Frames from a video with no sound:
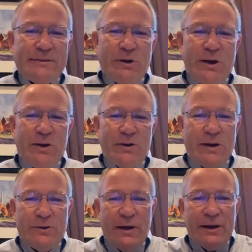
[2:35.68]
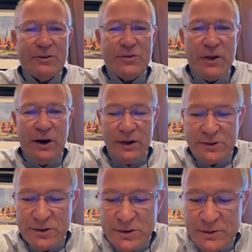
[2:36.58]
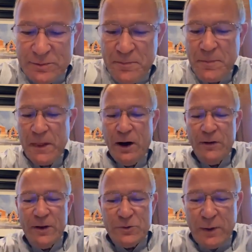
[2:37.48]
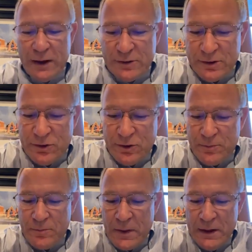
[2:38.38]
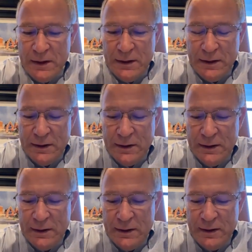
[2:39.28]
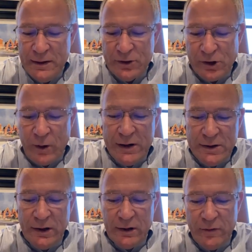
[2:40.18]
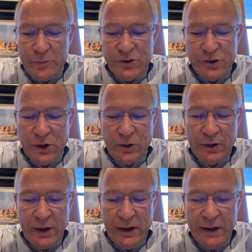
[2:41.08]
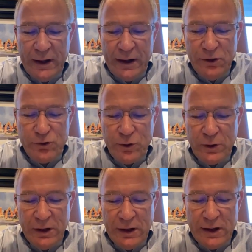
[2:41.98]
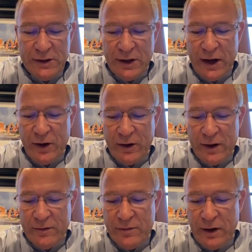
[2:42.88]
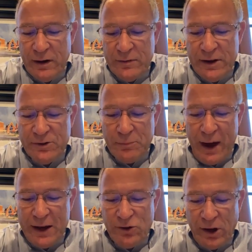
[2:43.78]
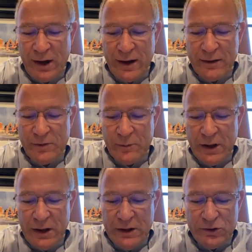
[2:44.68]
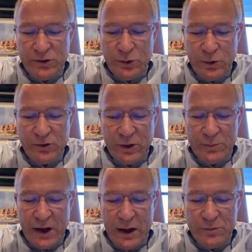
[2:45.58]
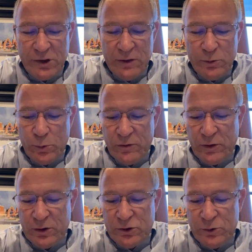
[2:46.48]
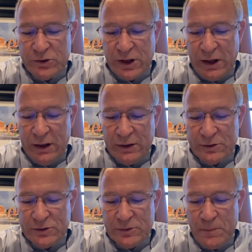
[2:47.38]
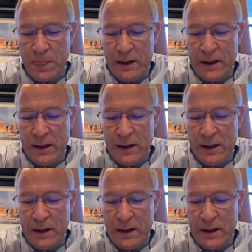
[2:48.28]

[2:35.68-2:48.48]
So here are Dr. Rankin's thoughts on this passage. There's a great deal of obscurity and intrigue in the narrative of these magi from the east, who are sometimes even referred to as kings.